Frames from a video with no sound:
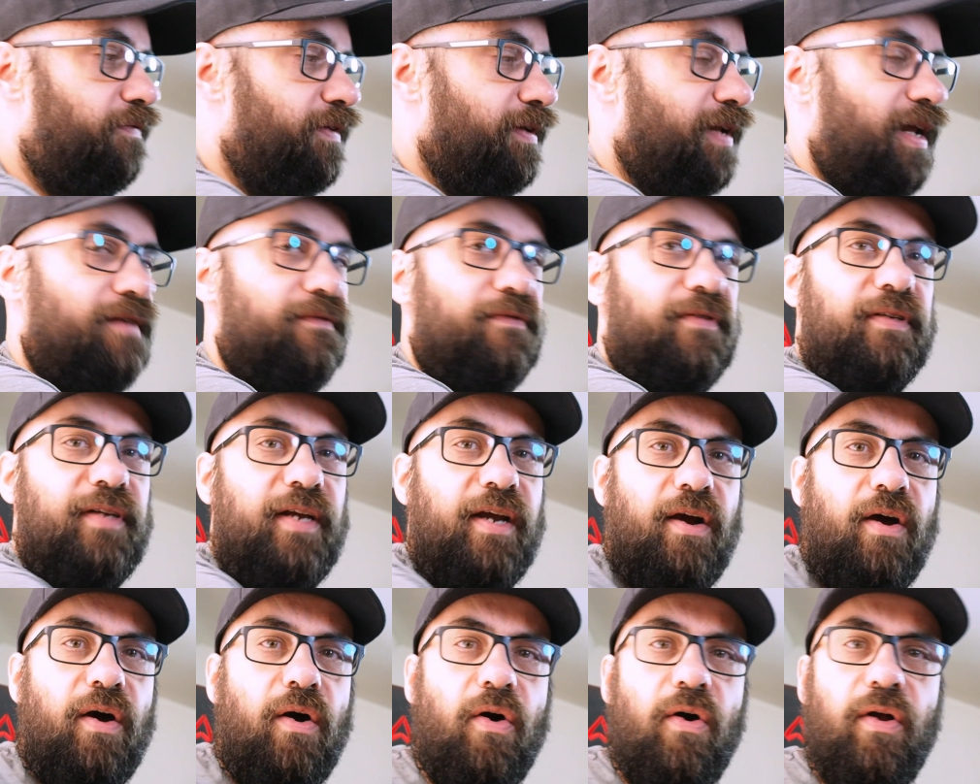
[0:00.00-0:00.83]
f11,
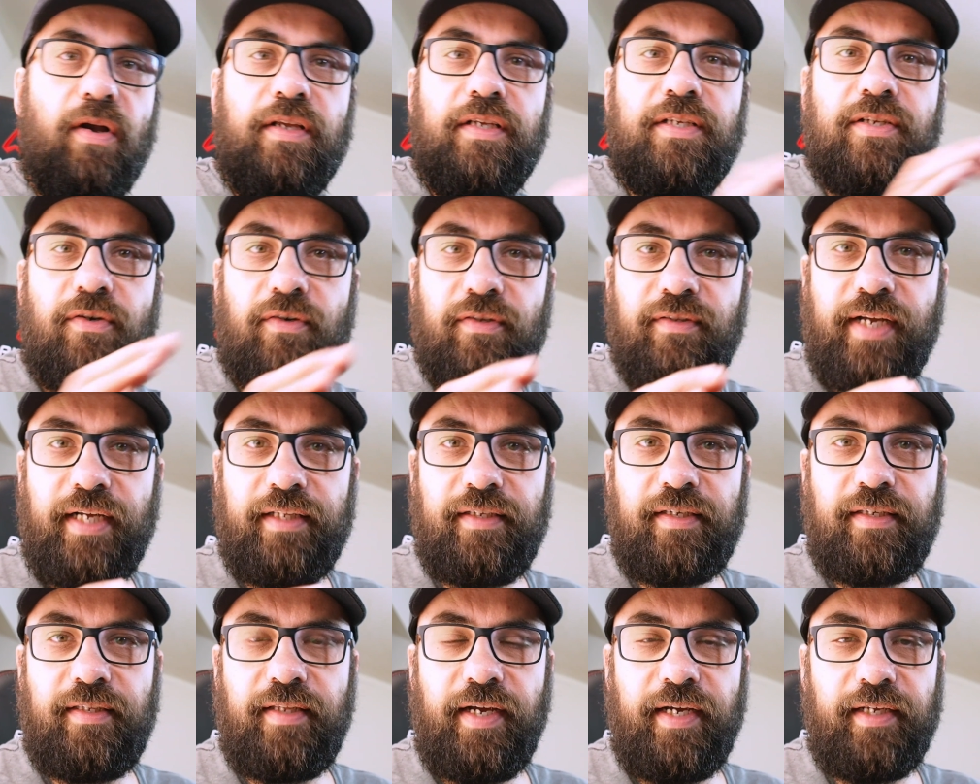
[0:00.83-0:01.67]
they are always on
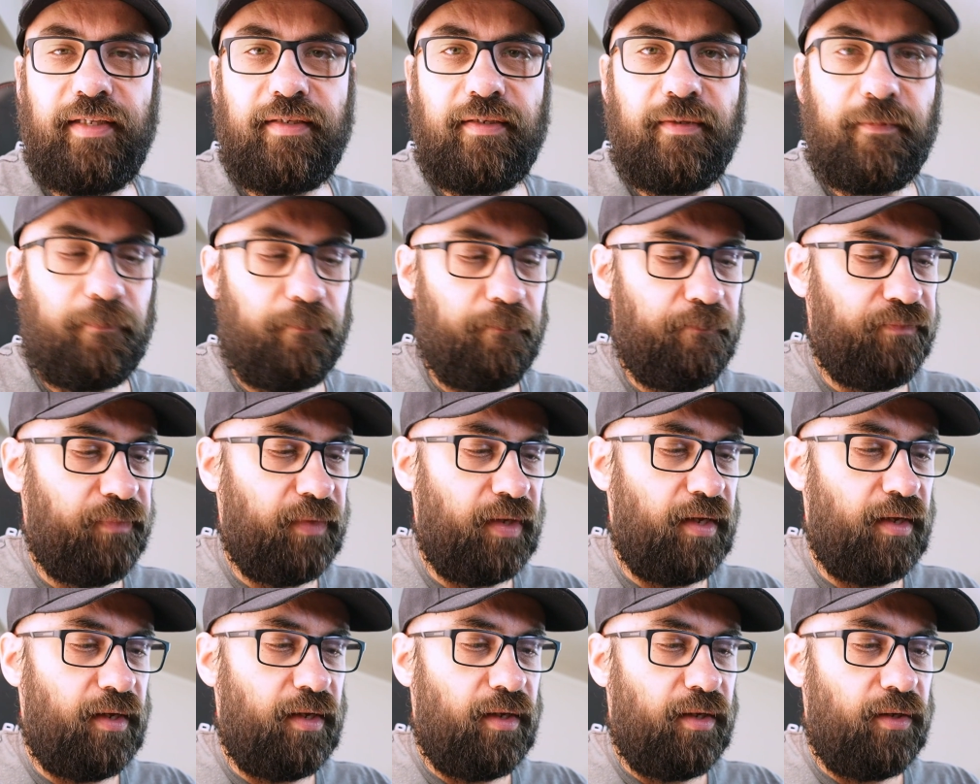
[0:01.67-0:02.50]
that state.
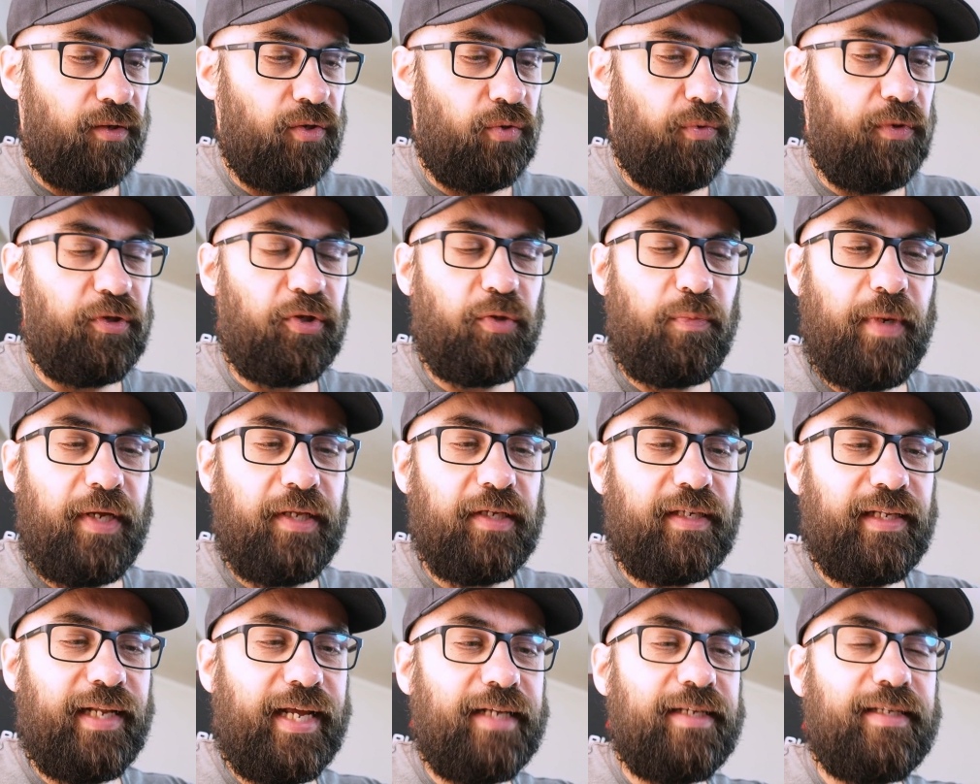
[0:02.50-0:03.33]
So which
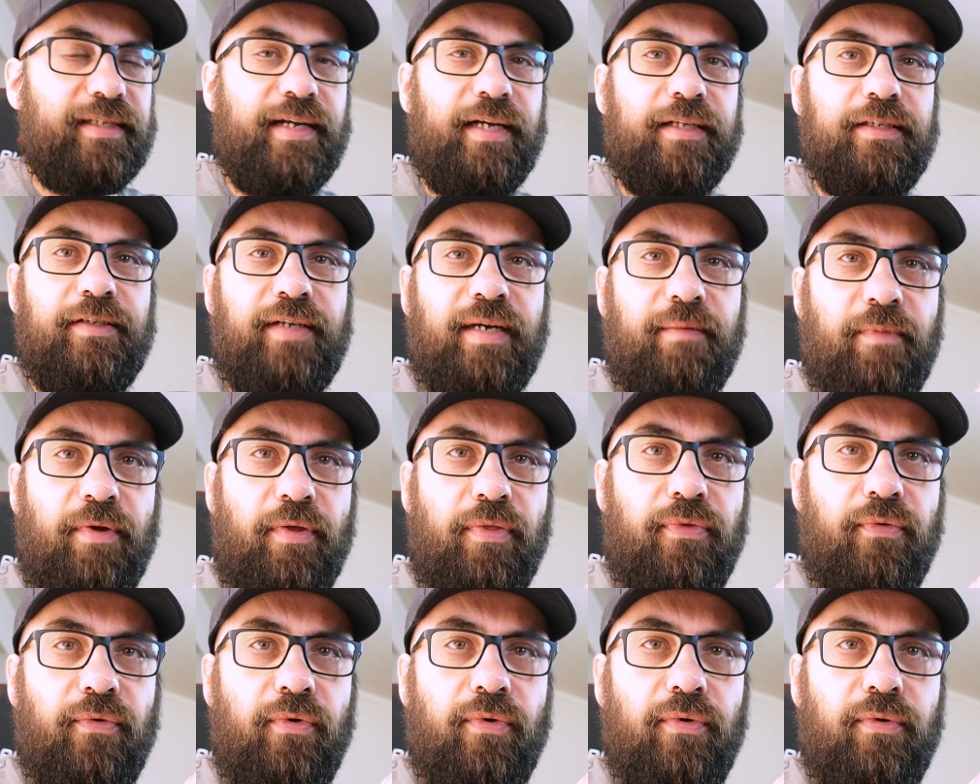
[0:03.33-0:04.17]
means less lights
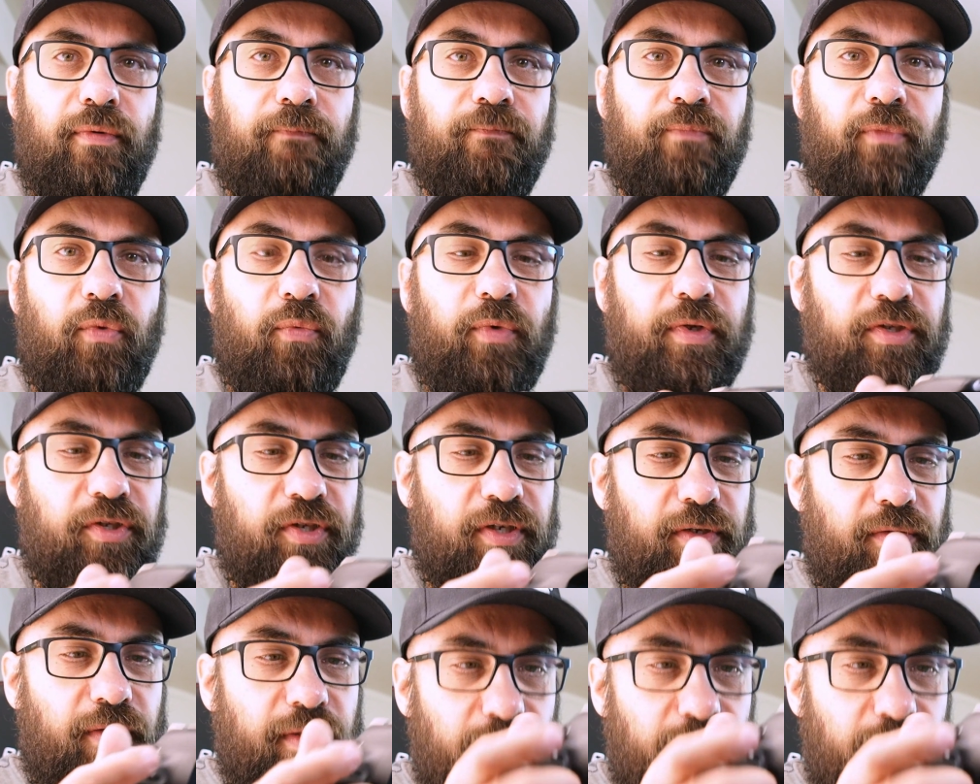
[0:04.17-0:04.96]
coming through, which